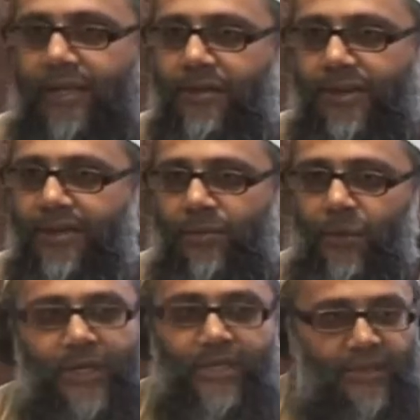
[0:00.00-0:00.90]
you'd
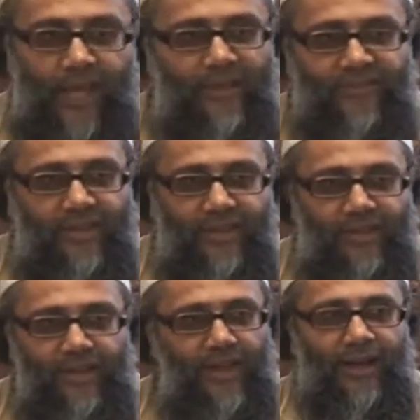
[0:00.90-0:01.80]
walk into a cafe.
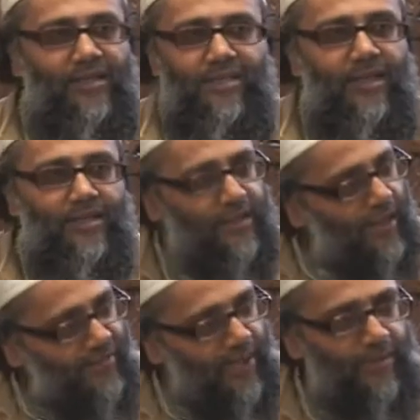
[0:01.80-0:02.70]
And I just asked,
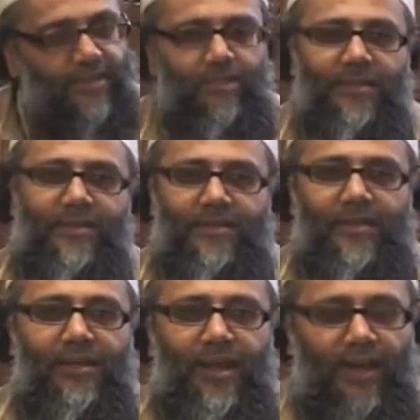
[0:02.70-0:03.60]
can I have a cup of tea, please?
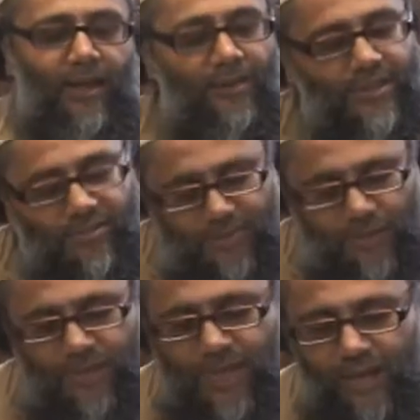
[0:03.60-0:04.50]
And I was
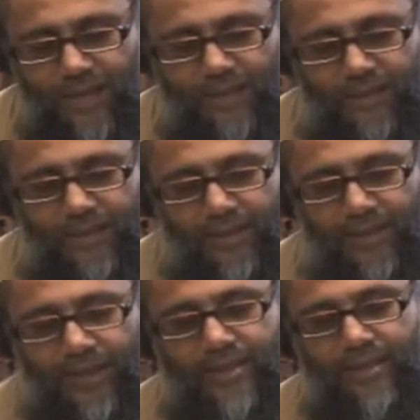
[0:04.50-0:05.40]
so tired, I